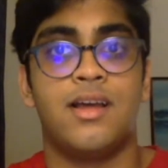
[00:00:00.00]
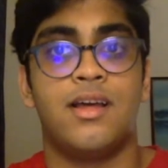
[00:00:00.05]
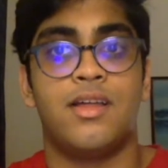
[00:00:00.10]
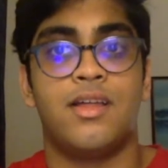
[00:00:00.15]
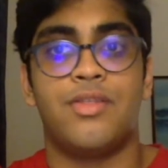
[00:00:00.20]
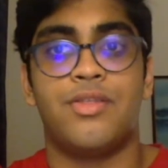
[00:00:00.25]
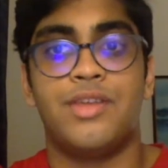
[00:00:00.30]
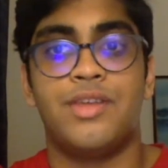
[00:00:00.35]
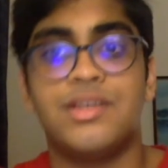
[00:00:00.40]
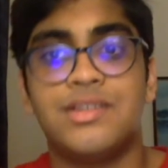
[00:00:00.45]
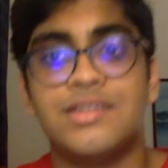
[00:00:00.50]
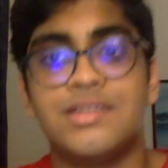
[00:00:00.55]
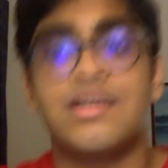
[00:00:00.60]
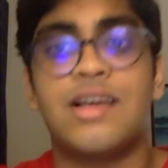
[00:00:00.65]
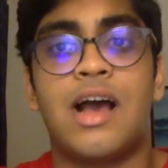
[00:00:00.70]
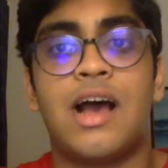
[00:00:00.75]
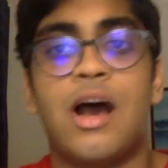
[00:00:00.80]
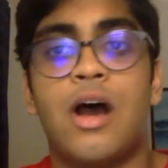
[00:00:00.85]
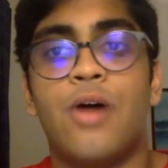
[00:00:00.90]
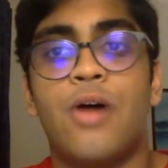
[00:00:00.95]
This is
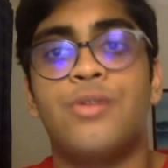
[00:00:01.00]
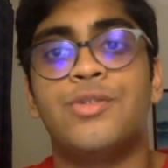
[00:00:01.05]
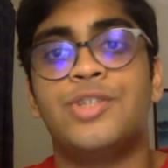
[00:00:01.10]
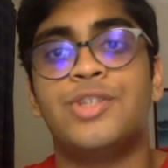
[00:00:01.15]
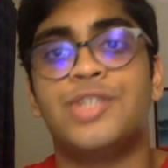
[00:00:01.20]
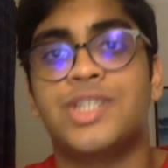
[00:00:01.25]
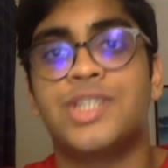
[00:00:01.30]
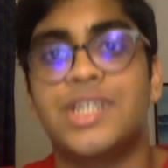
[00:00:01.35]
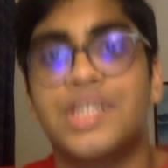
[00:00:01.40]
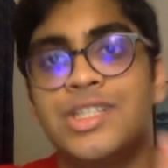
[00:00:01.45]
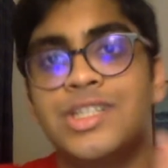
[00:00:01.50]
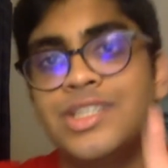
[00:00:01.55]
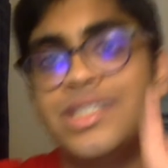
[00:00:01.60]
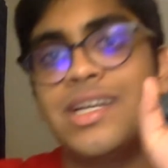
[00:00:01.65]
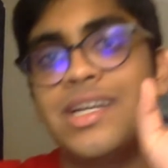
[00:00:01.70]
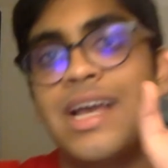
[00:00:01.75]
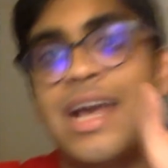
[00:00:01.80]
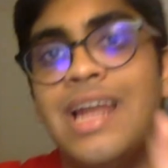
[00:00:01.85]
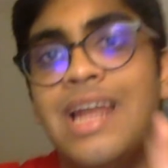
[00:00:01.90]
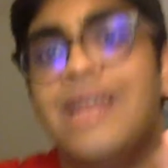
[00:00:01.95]
how
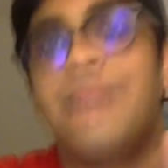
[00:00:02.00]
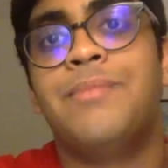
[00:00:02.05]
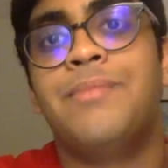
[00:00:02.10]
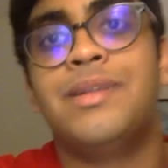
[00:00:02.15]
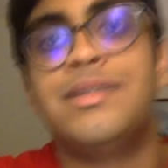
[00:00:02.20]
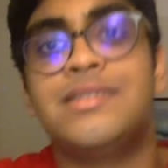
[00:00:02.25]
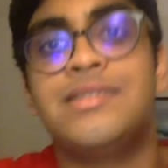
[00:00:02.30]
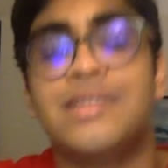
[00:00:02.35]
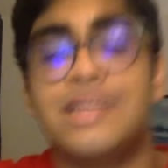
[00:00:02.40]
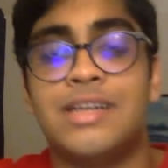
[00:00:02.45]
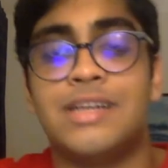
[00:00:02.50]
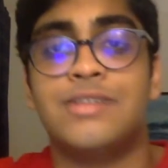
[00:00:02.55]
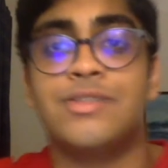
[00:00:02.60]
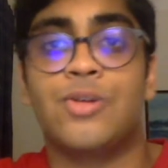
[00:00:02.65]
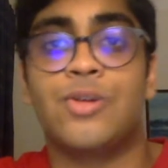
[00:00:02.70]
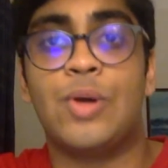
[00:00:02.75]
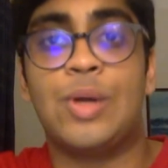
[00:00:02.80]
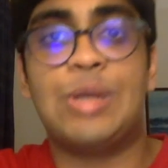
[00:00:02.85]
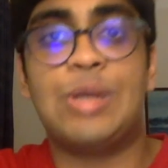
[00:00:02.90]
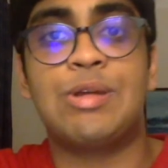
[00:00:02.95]
changing elements is
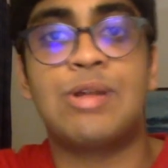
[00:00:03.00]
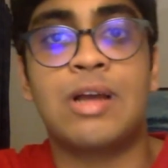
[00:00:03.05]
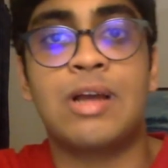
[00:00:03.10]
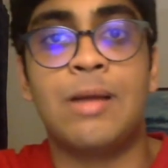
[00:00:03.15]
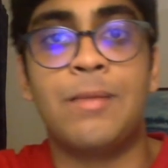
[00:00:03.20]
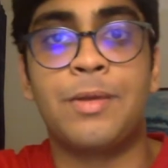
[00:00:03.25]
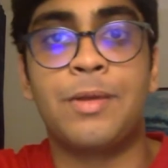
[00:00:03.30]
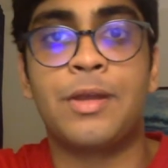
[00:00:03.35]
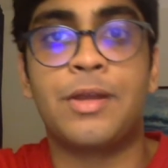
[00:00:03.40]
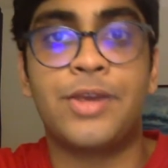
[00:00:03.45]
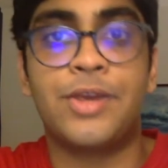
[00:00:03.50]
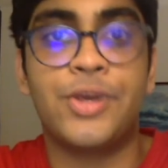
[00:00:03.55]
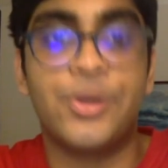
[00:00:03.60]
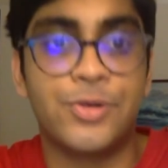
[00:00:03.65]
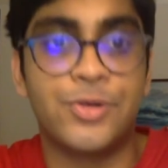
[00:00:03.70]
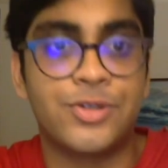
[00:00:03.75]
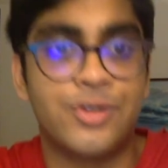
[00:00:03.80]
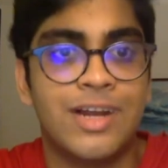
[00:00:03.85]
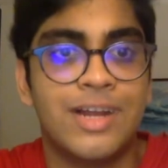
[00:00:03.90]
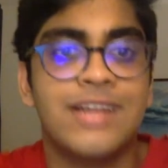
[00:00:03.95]
going to come into
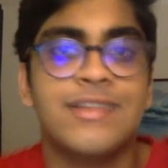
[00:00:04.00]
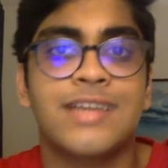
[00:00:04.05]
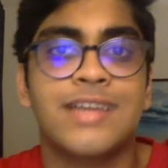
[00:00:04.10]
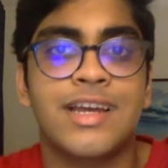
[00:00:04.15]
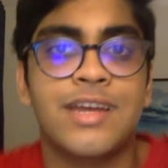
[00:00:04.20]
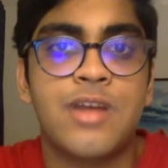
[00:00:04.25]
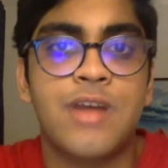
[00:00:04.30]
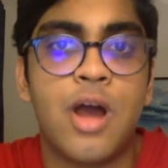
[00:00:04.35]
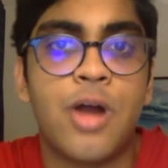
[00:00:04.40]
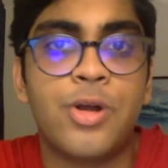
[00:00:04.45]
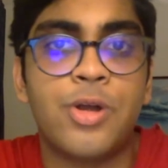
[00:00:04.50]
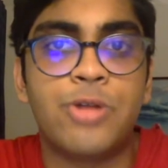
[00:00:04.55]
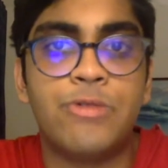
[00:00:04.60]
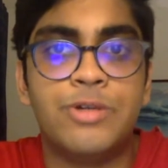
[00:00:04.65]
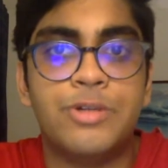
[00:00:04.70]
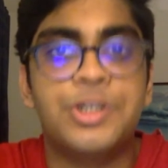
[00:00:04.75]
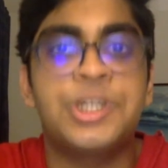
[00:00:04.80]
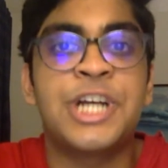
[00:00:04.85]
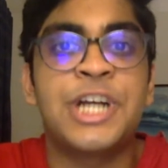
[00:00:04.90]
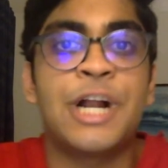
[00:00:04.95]
use. So let's get down to
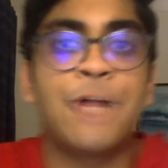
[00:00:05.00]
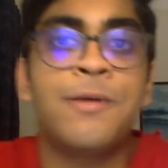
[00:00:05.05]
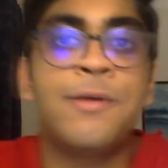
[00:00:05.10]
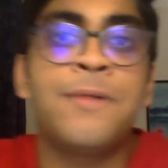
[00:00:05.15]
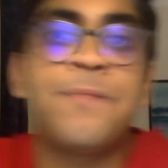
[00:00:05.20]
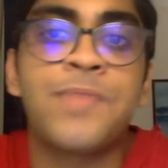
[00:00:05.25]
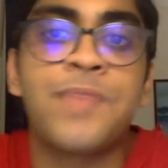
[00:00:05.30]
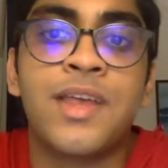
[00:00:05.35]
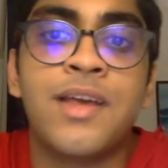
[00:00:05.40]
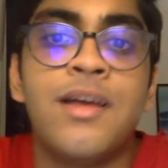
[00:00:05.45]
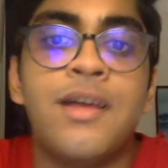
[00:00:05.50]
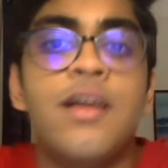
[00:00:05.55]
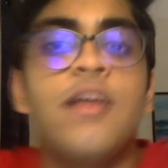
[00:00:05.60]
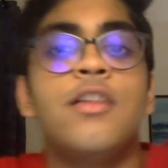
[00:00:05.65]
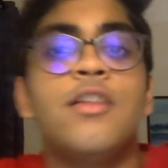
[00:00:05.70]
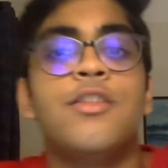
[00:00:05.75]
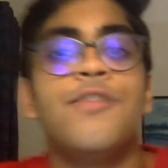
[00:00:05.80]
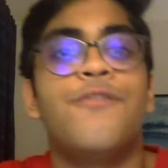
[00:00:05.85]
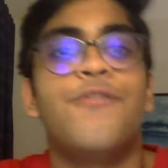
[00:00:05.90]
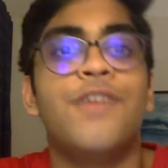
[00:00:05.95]
it, shall we?
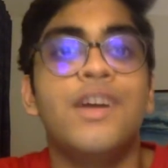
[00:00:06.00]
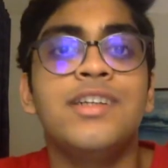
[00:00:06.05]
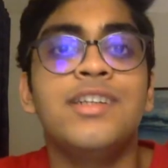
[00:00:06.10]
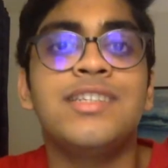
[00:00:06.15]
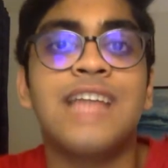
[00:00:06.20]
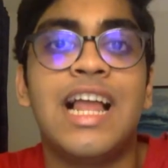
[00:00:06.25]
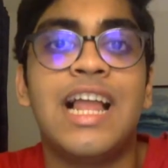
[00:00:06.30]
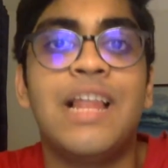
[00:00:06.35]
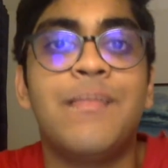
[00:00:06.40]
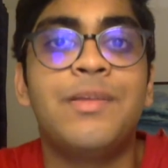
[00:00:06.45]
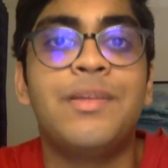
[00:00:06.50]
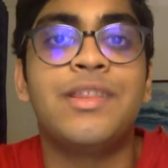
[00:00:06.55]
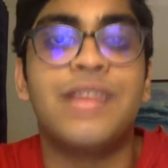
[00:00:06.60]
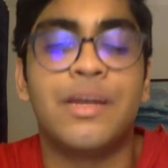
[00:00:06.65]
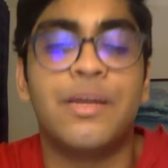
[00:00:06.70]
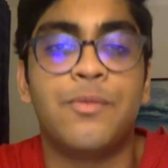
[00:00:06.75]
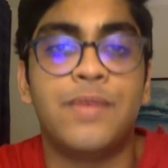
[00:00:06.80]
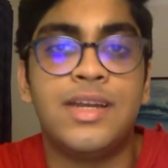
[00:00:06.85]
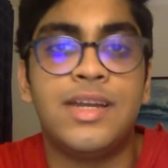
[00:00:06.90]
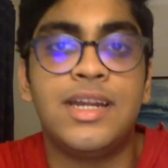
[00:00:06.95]
The first element
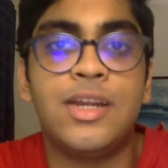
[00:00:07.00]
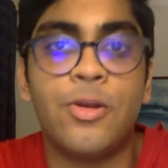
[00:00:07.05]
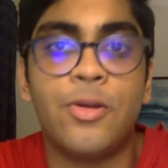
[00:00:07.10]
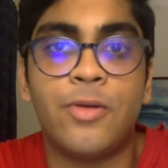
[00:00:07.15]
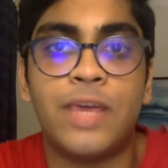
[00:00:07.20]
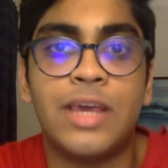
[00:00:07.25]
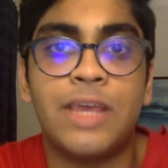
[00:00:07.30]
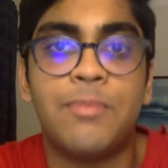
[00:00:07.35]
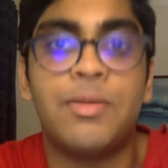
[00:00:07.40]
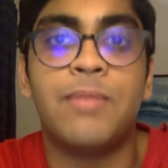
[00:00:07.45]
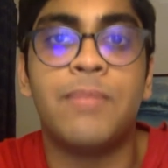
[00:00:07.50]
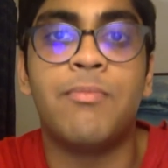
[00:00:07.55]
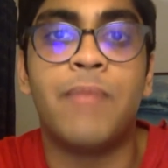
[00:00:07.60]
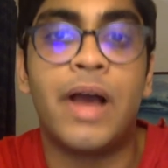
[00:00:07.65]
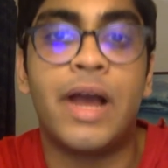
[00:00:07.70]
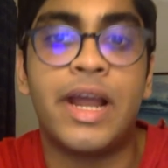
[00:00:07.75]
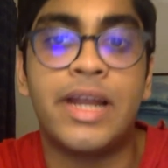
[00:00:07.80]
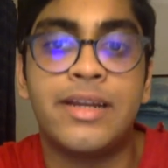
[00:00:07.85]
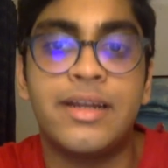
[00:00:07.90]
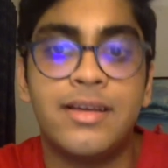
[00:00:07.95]
that we need to keep in
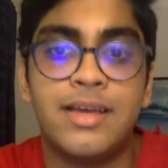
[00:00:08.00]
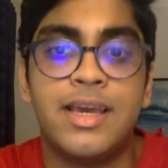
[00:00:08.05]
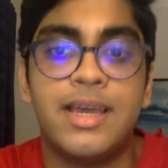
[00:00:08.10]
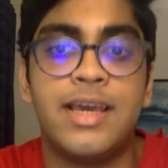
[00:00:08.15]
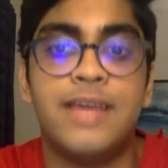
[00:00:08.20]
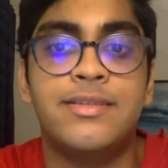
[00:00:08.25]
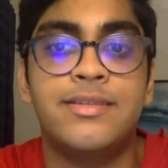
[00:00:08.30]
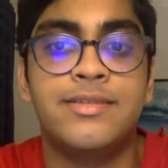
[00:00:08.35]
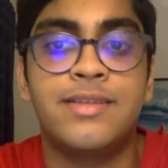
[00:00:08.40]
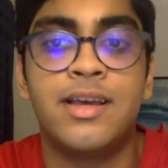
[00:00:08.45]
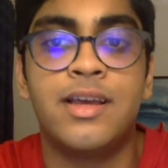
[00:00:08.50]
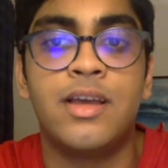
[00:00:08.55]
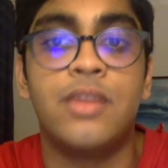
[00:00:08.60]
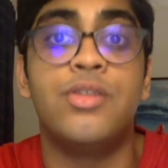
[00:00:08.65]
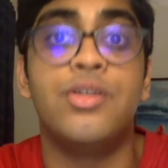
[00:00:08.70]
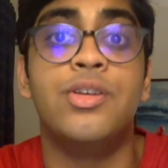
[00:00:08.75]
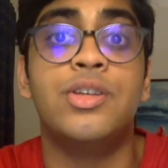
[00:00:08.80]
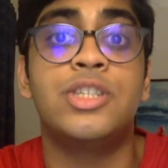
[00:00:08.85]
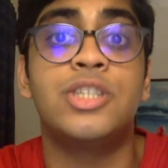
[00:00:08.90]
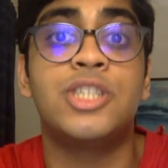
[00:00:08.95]
mind is
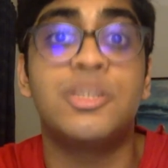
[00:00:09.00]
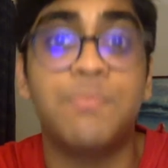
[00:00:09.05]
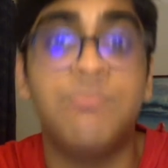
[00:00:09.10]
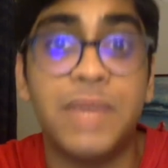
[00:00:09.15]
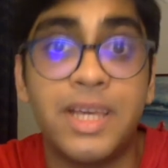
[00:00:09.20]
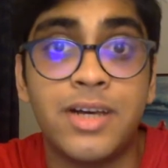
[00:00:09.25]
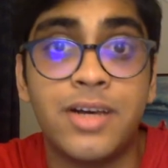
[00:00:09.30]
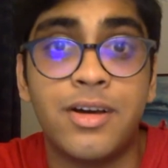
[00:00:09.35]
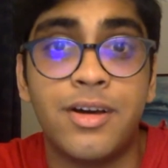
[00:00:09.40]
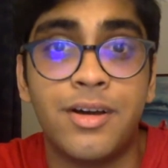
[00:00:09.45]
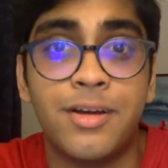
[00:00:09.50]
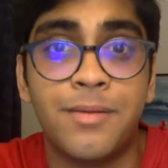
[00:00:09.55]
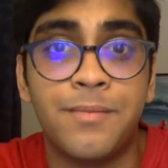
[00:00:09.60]
the speaker.